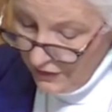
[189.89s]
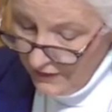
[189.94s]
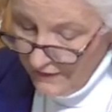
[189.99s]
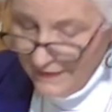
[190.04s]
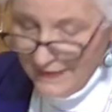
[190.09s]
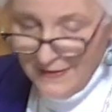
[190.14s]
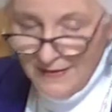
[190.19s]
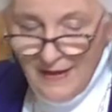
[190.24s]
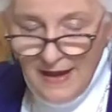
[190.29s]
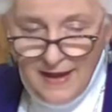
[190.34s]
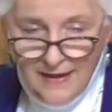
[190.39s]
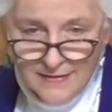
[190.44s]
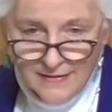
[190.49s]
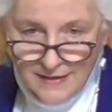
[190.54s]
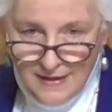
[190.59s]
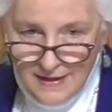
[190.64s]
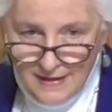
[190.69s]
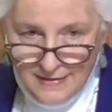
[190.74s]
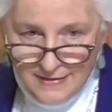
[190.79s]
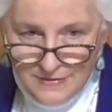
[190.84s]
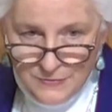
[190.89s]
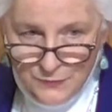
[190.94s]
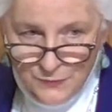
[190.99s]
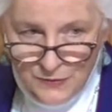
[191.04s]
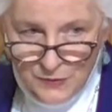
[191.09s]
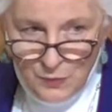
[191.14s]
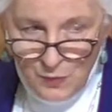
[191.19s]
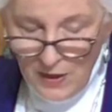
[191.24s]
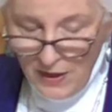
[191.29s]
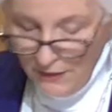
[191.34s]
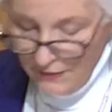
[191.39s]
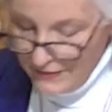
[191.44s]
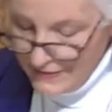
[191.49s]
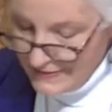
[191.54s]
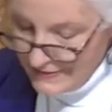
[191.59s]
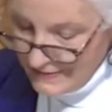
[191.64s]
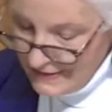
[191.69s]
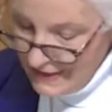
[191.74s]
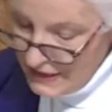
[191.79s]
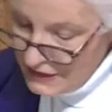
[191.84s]
and the guidelines require a
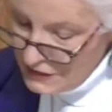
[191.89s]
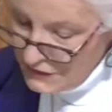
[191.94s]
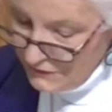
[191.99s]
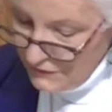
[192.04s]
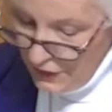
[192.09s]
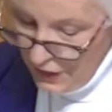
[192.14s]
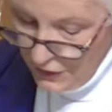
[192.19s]
sketch of